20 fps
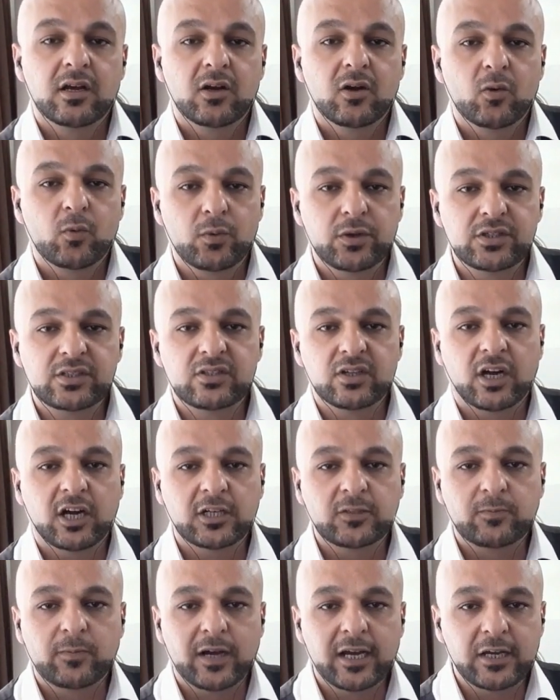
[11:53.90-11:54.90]
we
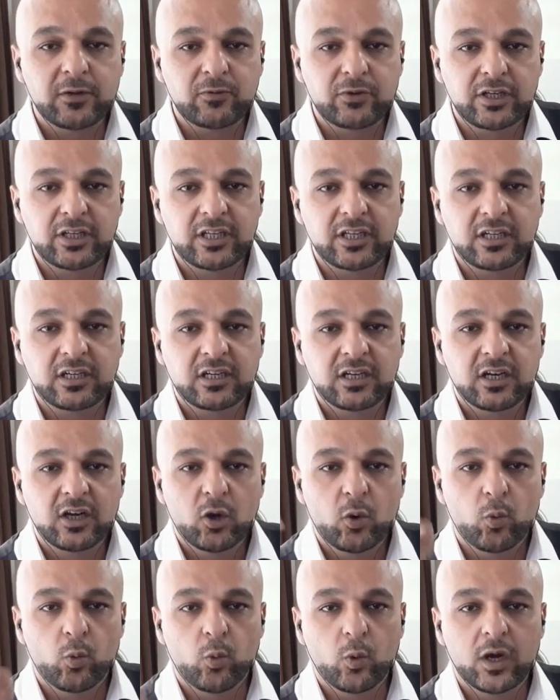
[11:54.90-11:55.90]
start by reading
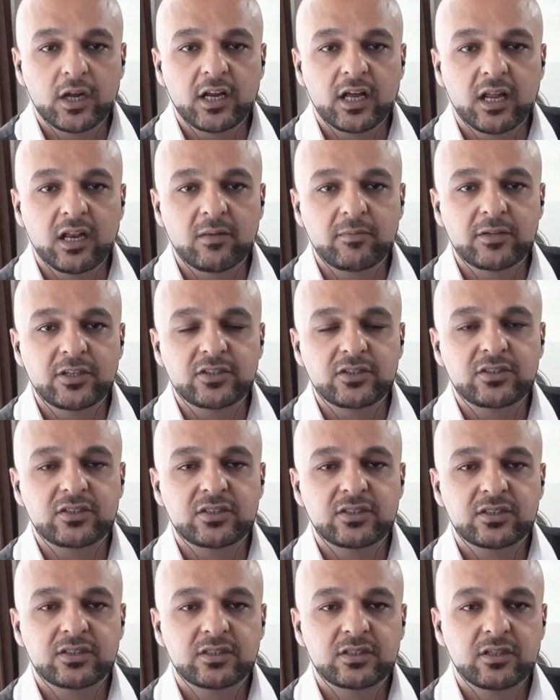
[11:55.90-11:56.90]
1
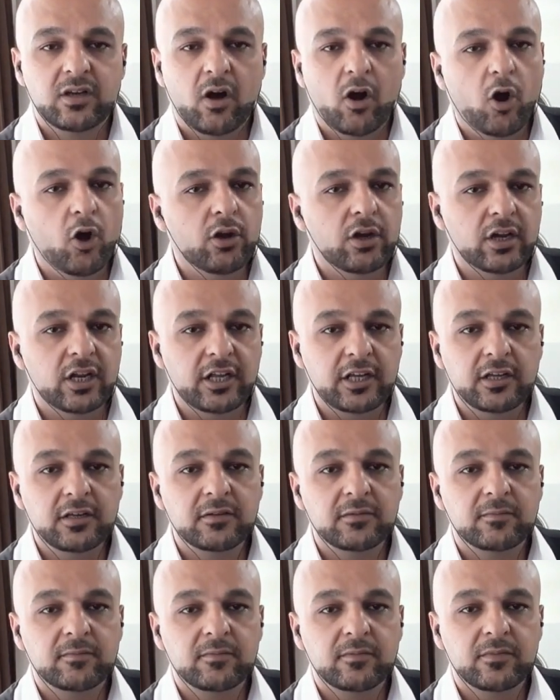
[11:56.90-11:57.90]
element only.
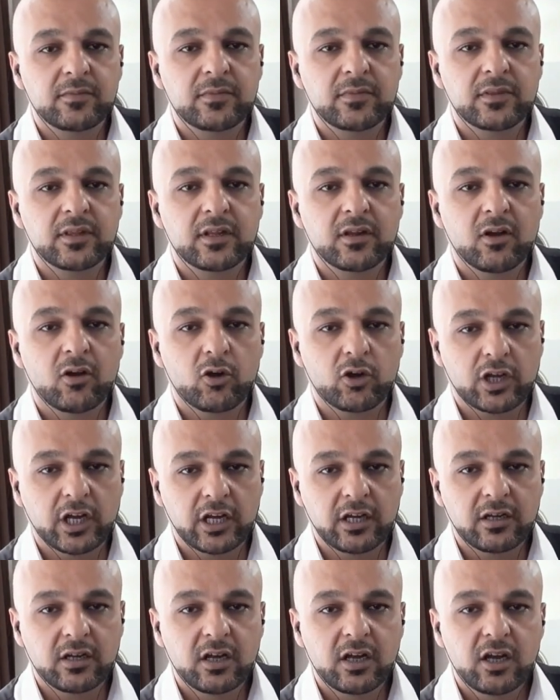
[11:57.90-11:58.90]

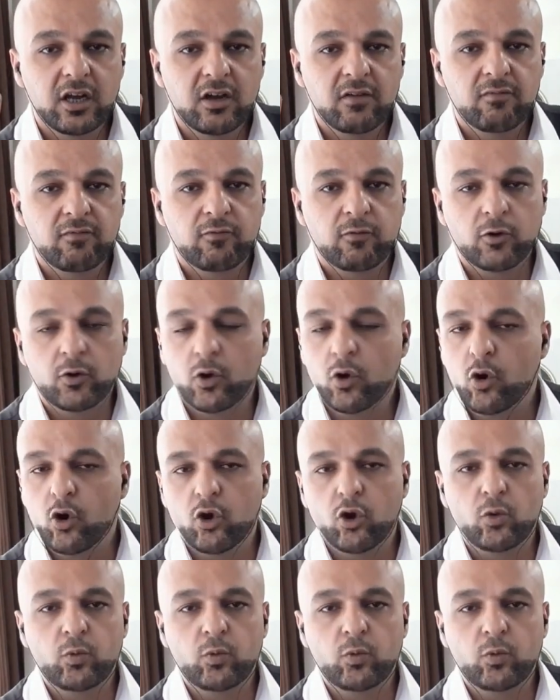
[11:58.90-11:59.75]
Okay? For a whole